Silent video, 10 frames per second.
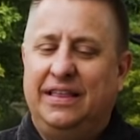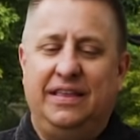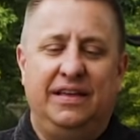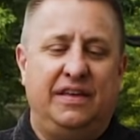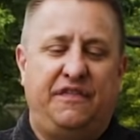
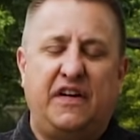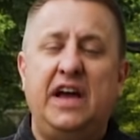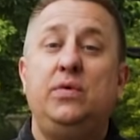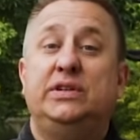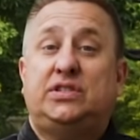the
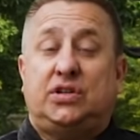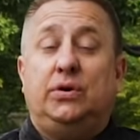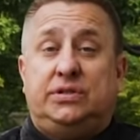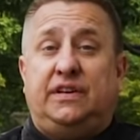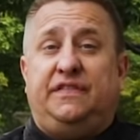fight was
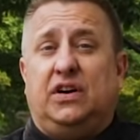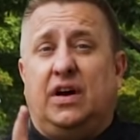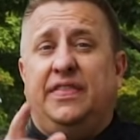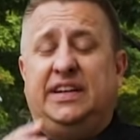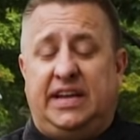so severe
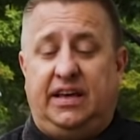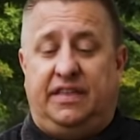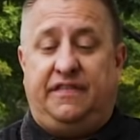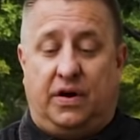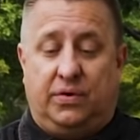on the day of
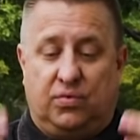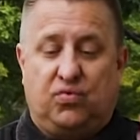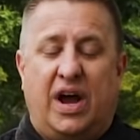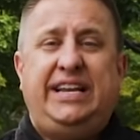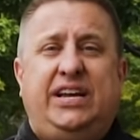the vote,
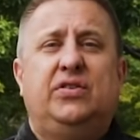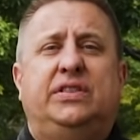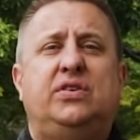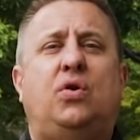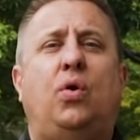right here
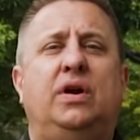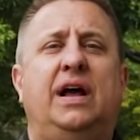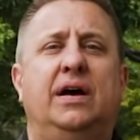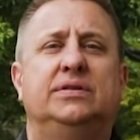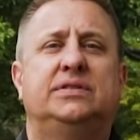at the
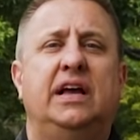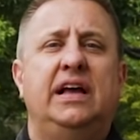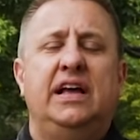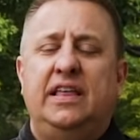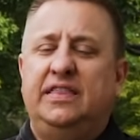courthouse,
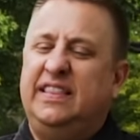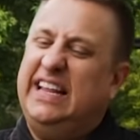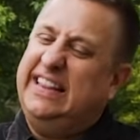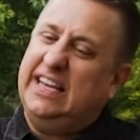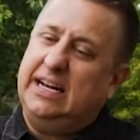that
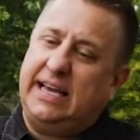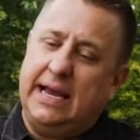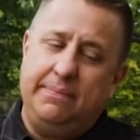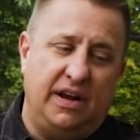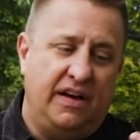it
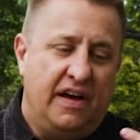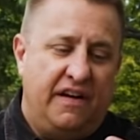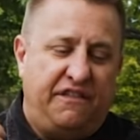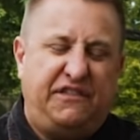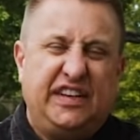came to
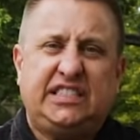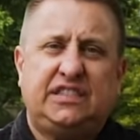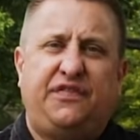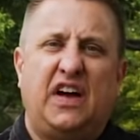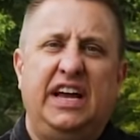
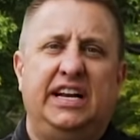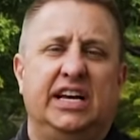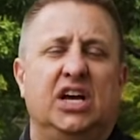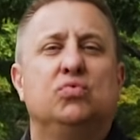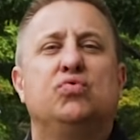fist
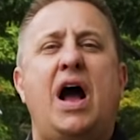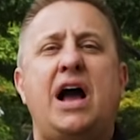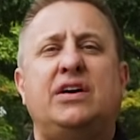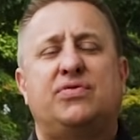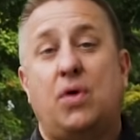fighting and
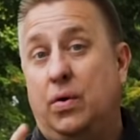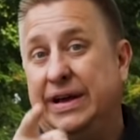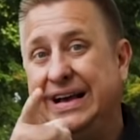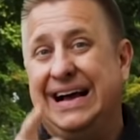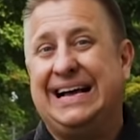rock
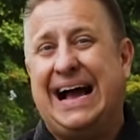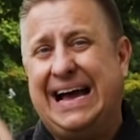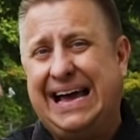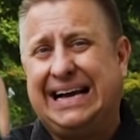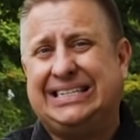throwing. A
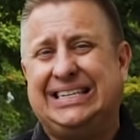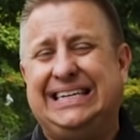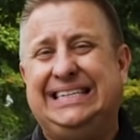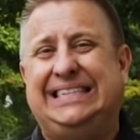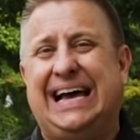guy
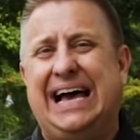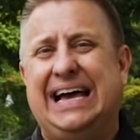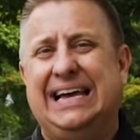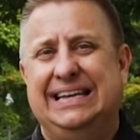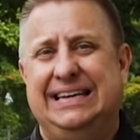actually
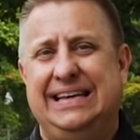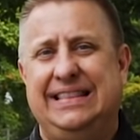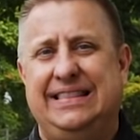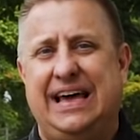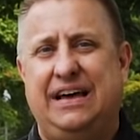died
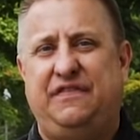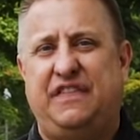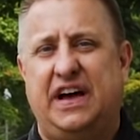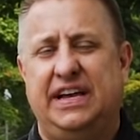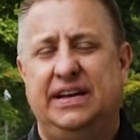in that
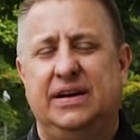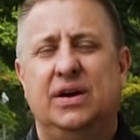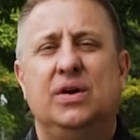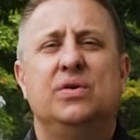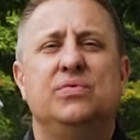fight
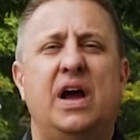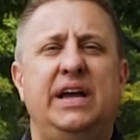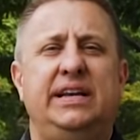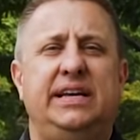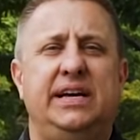
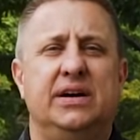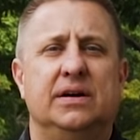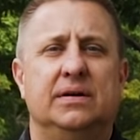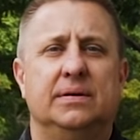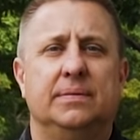right
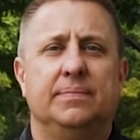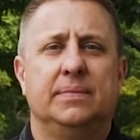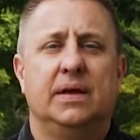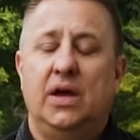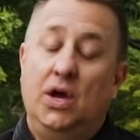here.
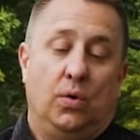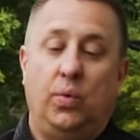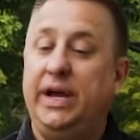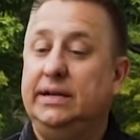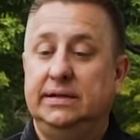
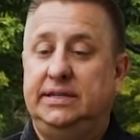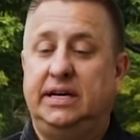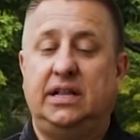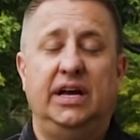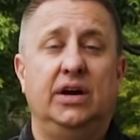Wheaton
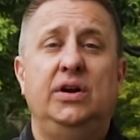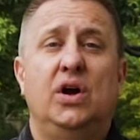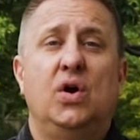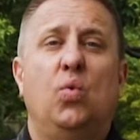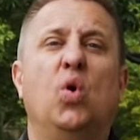declared,
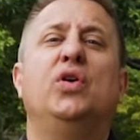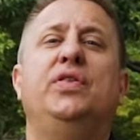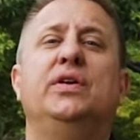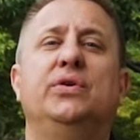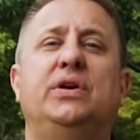we're
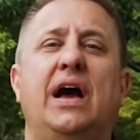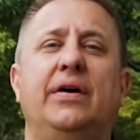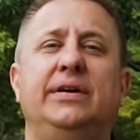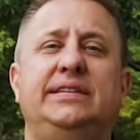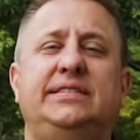the new
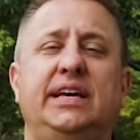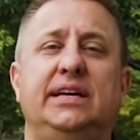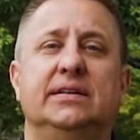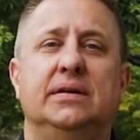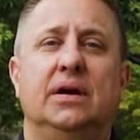county seat.